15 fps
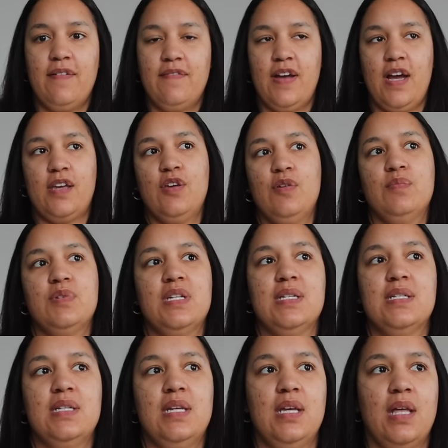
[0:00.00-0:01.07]
at vacuums and
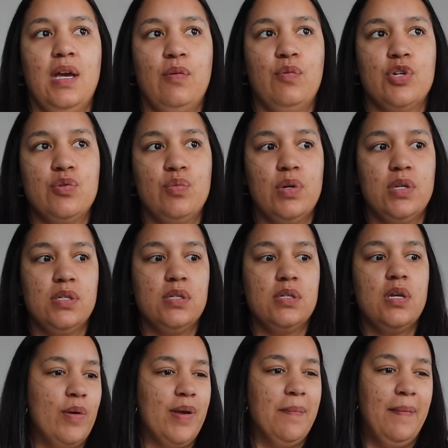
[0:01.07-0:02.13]
seeing like which ones
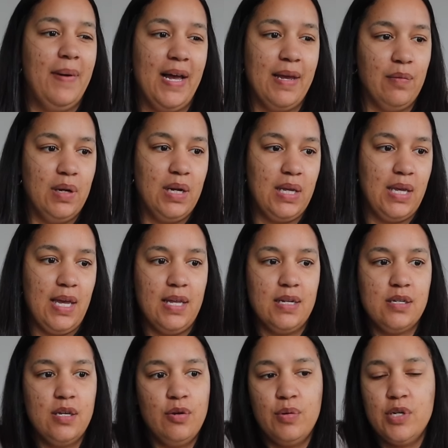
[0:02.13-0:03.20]
we might want to
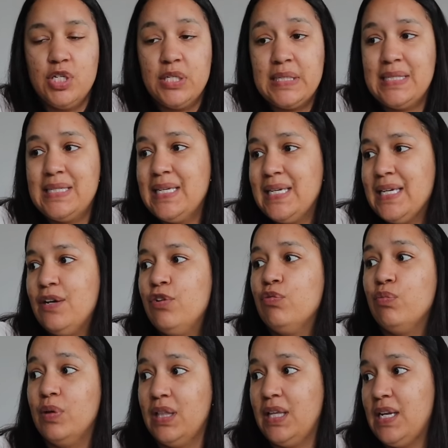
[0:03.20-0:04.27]
get. We just
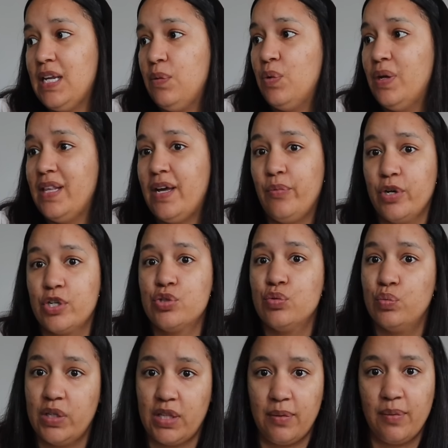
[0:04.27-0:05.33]
really need one that works
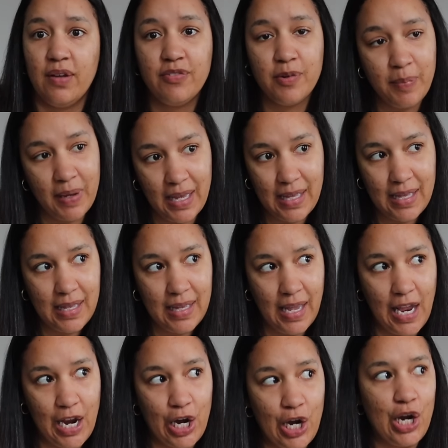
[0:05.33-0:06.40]
really well for pet
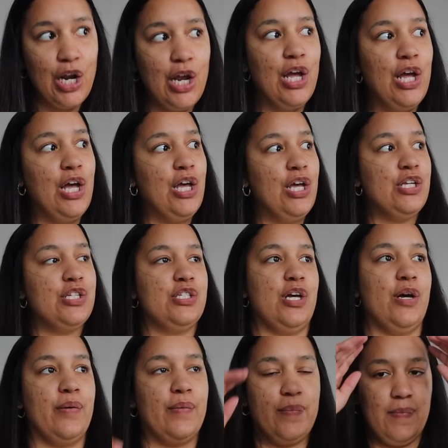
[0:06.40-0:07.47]
hair.
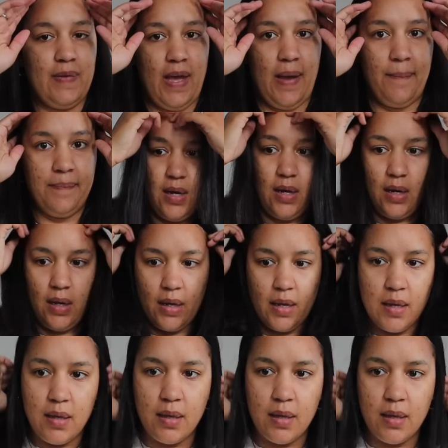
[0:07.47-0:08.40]
So yeah, I